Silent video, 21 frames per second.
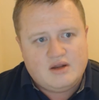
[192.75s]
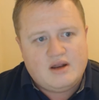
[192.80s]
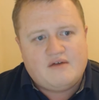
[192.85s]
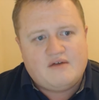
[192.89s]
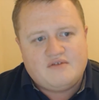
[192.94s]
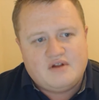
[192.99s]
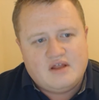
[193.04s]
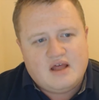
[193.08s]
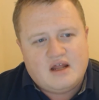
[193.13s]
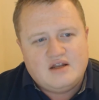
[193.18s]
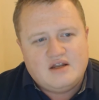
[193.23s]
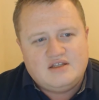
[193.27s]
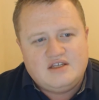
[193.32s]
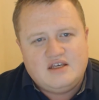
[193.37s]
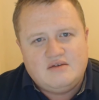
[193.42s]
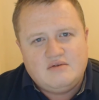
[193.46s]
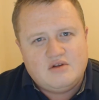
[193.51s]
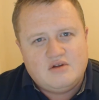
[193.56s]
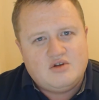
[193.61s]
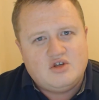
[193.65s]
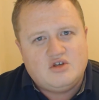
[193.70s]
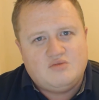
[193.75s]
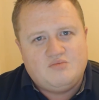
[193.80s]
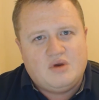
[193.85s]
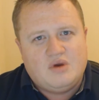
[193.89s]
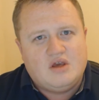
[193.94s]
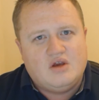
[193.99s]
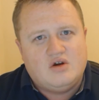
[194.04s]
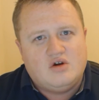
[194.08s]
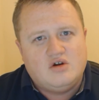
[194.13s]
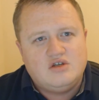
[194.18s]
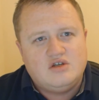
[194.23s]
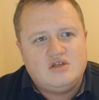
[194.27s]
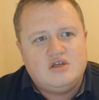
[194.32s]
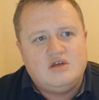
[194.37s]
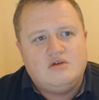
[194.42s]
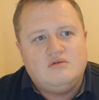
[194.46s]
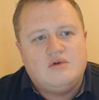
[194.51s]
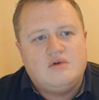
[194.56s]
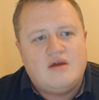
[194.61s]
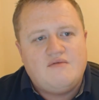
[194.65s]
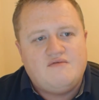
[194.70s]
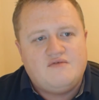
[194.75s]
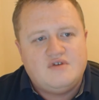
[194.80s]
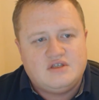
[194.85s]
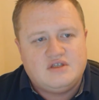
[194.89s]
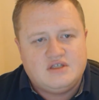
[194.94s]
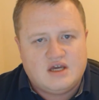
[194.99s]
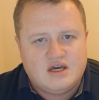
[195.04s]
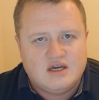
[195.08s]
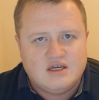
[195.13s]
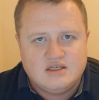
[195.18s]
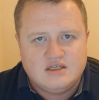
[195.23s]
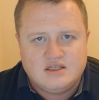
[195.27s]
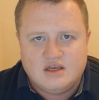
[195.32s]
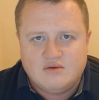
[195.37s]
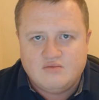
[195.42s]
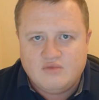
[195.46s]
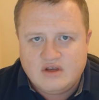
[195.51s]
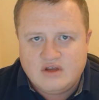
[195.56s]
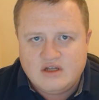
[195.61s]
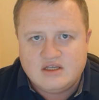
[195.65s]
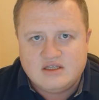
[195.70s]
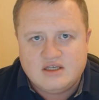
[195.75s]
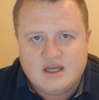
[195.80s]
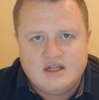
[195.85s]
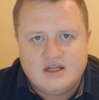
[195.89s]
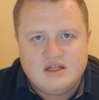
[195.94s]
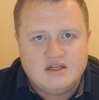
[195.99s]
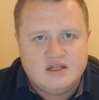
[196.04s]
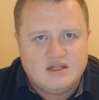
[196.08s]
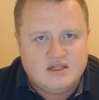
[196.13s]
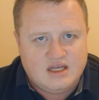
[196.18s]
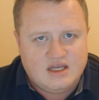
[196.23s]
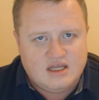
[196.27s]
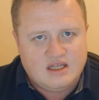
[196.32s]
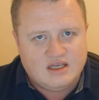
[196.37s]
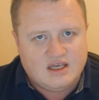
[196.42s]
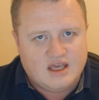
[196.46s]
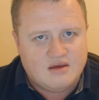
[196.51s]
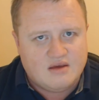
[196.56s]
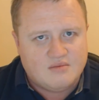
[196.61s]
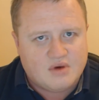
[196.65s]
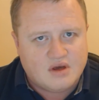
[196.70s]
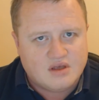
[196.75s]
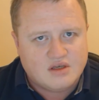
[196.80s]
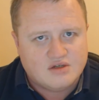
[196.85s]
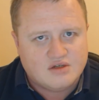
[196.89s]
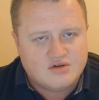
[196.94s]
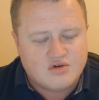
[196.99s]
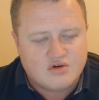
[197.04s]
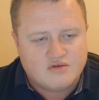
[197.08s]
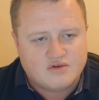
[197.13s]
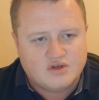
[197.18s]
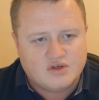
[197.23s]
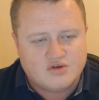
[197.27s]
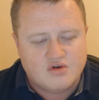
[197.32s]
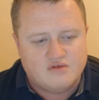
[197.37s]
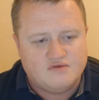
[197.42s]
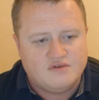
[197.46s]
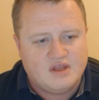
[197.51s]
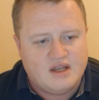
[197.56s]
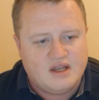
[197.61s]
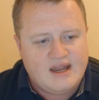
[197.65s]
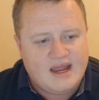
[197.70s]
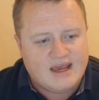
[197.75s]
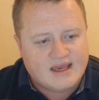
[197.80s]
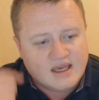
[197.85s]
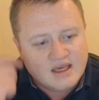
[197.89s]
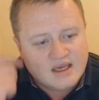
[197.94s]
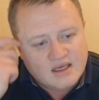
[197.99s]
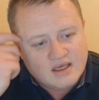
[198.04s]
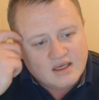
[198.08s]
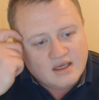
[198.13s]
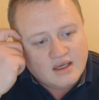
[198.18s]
And after that, it seemed to just be us who emphasised it, and we decided to take the game by the scruff of the neck.